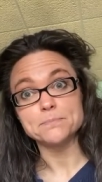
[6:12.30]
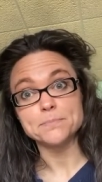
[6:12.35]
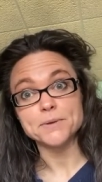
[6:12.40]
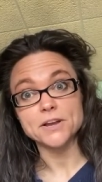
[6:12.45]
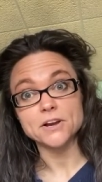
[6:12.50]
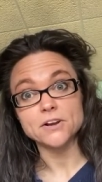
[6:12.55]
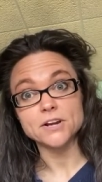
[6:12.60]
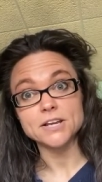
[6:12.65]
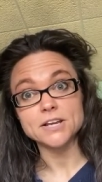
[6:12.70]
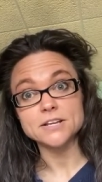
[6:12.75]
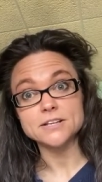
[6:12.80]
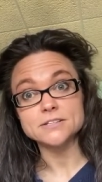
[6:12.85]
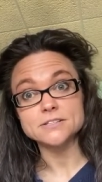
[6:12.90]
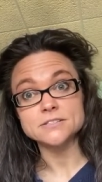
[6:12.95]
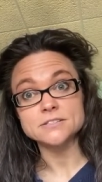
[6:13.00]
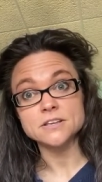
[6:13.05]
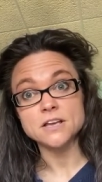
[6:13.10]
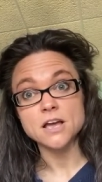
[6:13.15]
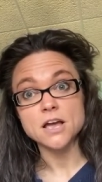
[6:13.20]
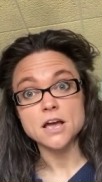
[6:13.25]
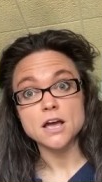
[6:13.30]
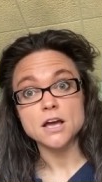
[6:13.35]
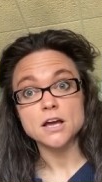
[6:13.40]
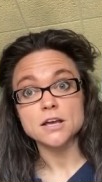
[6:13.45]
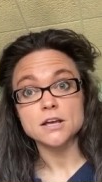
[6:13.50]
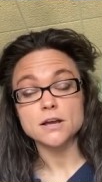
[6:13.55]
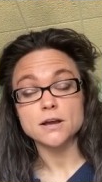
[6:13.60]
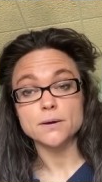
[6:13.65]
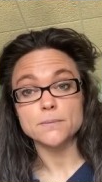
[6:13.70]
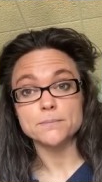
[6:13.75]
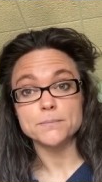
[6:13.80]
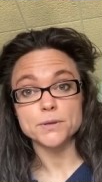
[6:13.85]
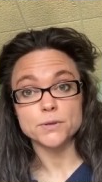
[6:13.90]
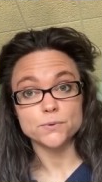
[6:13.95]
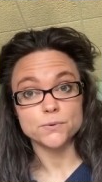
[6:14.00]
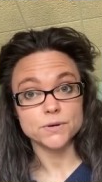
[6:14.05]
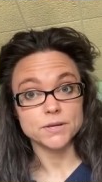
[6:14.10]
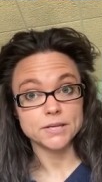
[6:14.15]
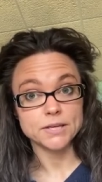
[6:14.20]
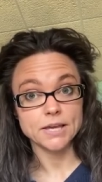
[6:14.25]
beardies
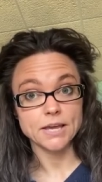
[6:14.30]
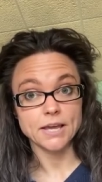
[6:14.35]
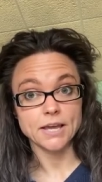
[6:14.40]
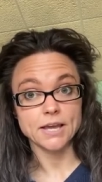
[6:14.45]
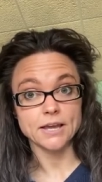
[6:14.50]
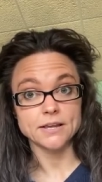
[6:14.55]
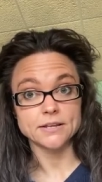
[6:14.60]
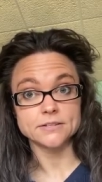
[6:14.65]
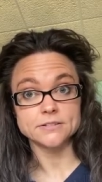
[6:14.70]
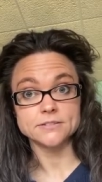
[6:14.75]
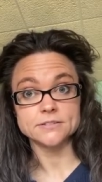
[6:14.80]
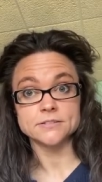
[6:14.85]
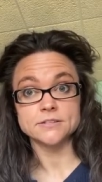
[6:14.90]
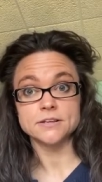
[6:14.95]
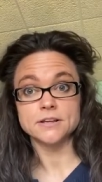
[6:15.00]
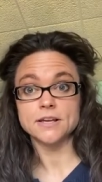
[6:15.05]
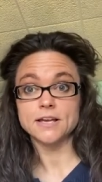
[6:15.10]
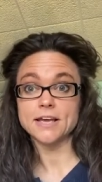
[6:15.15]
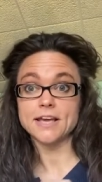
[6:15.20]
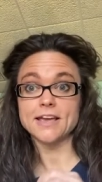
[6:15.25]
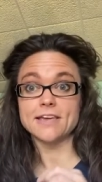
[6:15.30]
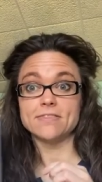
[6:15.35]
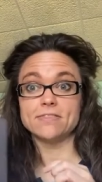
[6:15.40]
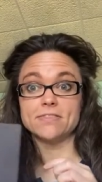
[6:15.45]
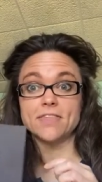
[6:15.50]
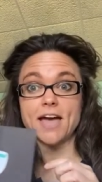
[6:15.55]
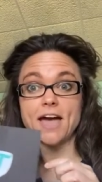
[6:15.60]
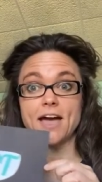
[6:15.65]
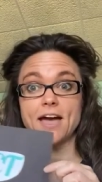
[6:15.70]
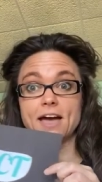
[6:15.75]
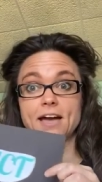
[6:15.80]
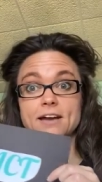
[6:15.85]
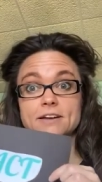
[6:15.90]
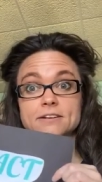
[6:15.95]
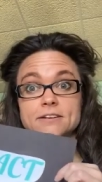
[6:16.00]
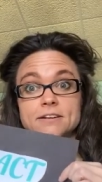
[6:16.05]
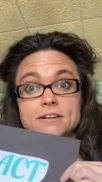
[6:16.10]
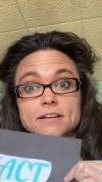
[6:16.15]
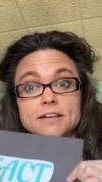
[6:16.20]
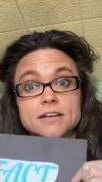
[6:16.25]
communicate that
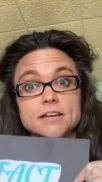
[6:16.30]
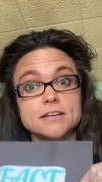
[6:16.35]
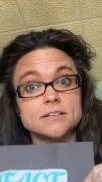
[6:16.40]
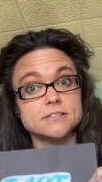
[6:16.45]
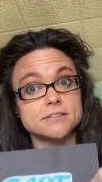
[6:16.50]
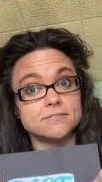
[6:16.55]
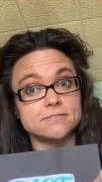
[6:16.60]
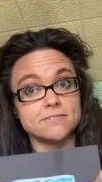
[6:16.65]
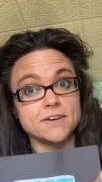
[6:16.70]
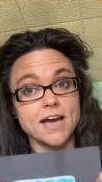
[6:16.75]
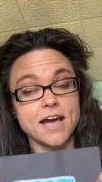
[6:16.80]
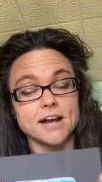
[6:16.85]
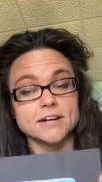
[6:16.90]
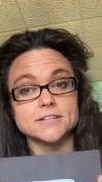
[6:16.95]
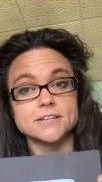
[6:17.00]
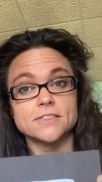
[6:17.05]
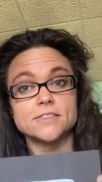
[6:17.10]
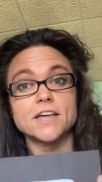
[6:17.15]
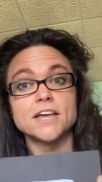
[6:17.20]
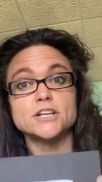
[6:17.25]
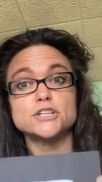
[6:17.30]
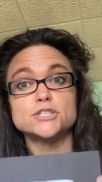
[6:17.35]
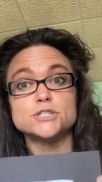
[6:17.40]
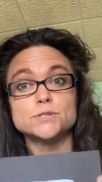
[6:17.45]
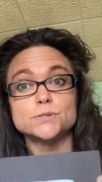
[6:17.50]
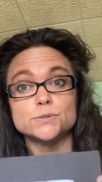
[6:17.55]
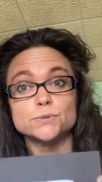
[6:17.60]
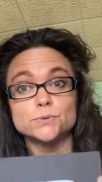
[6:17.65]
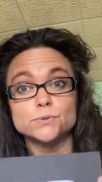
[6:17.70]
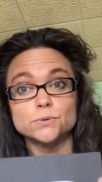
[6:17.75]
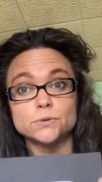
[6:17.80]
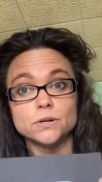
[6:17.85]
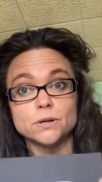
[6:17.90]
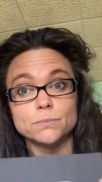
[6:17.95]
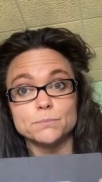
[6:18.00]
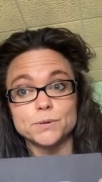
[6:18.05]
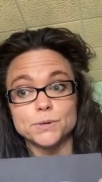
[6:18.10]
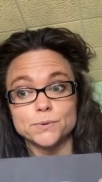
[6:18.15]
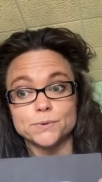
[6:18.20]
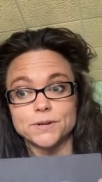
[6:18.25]
is a fact. They do
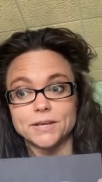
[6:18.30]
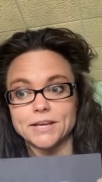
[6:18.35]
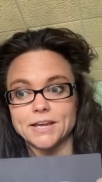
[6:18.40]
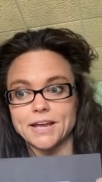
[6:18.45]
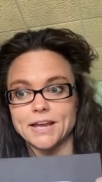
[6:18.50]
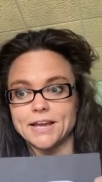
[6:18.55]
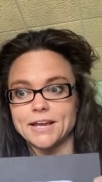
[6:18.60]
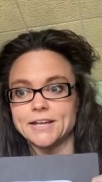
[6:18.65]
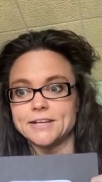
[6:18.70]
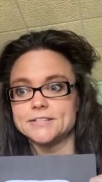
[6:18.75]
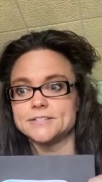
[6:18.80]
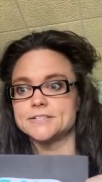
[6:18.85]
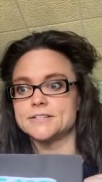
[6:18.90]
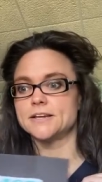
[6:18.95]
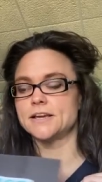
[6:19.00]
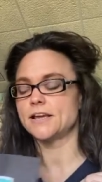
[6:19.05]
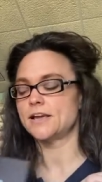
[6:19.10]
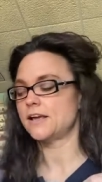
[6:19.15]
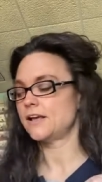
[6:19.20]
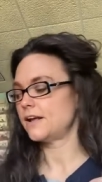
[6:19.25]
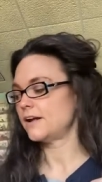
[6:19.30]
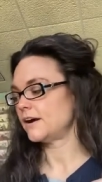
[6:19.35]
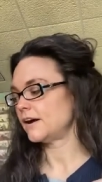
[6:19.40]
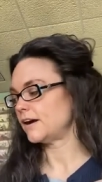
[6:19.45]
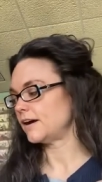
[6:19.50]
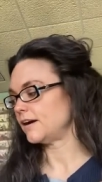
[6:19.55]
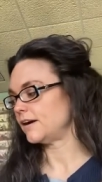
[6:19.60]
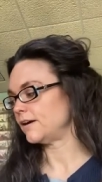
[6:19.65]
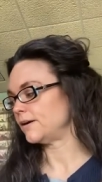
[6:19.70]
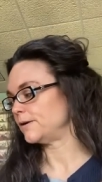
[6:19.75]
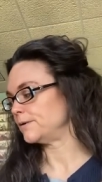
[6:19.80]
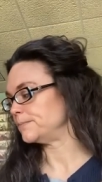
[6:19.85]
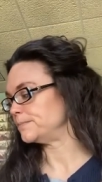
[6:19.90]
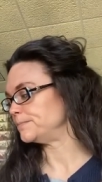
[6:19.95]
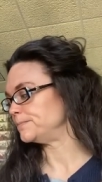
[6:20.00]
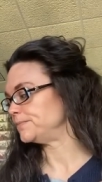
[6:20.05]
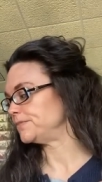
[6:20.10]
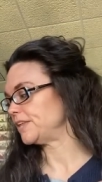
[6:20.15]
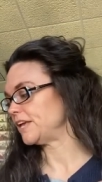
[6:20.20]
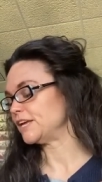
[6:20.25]
communicate.
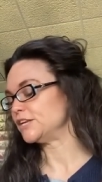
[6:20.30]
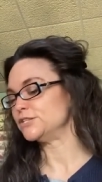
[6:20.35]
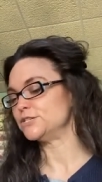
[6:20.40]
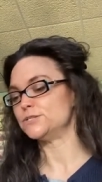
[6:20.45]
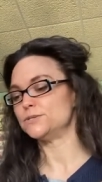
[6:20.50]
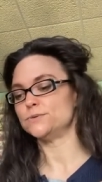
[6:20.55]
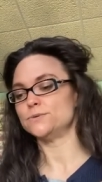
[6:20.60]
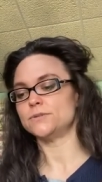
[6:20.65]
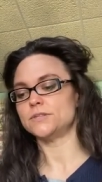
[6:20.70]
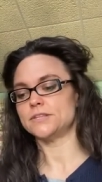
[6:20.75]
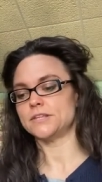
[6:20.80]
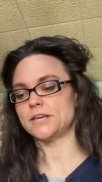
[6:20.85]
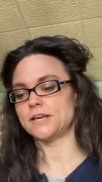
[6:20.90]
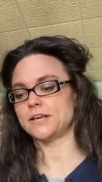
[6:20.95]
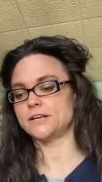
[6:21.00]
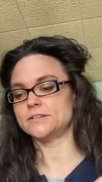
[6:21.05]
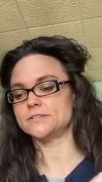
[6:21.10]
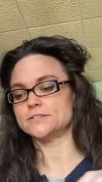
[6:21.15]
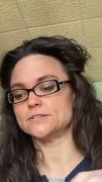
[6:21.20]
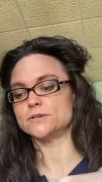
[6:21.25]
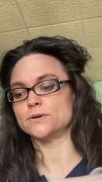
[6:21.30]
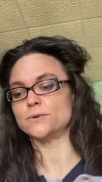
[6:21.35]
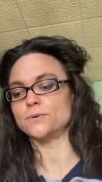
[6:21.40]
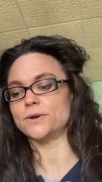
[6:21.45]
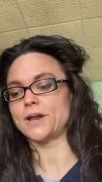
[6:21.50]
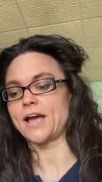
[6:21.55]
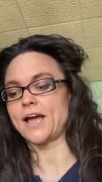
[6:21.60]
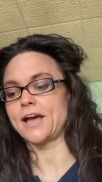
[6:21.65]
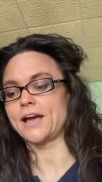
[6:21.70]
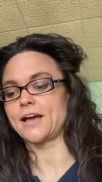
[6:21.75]
Um, they do things known